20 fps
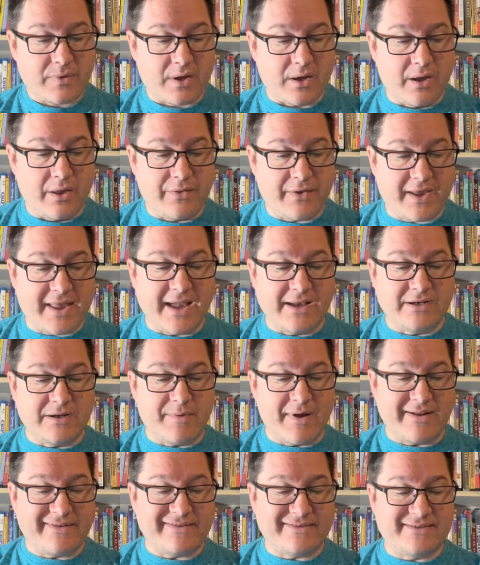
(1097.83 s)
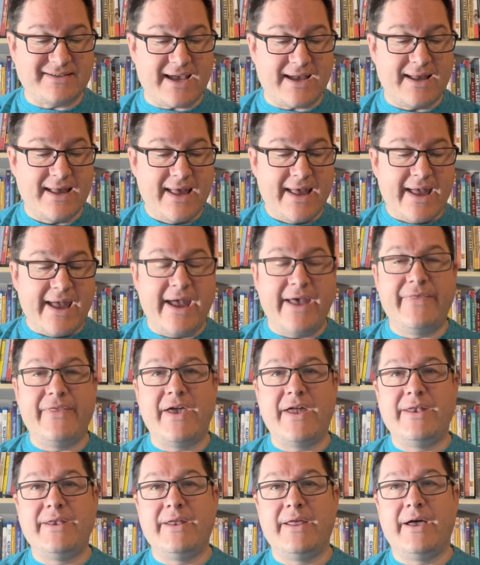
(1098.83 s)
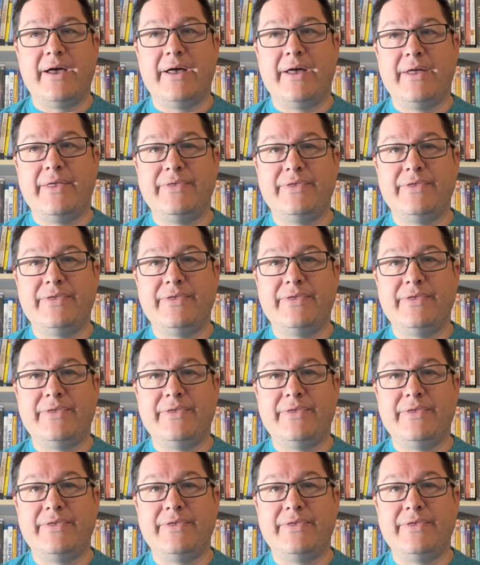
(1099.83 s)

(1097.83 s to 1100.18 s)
uh, the kingdom, I should say. And then uh,